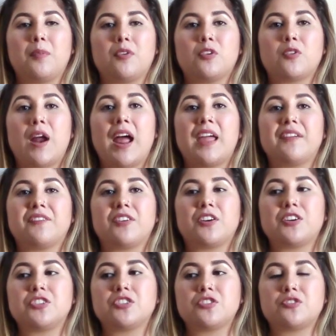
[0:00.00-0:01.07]
crying for
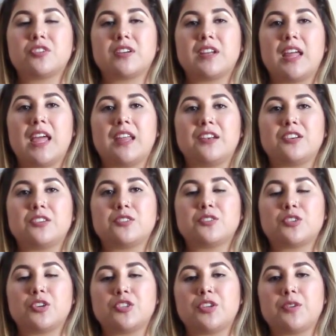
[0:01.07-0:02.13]
her children and
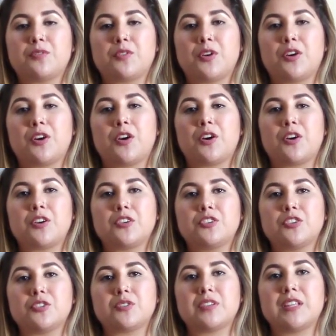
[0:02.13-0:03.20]
searching for her
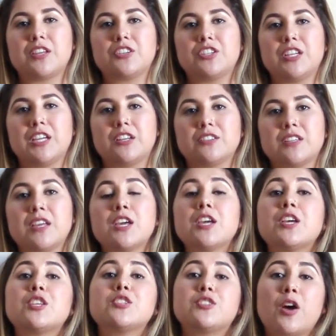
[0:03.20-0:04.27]
children that she killed.
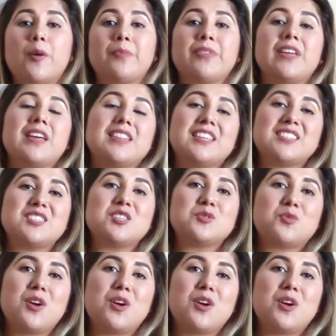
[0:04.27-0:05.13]
So this is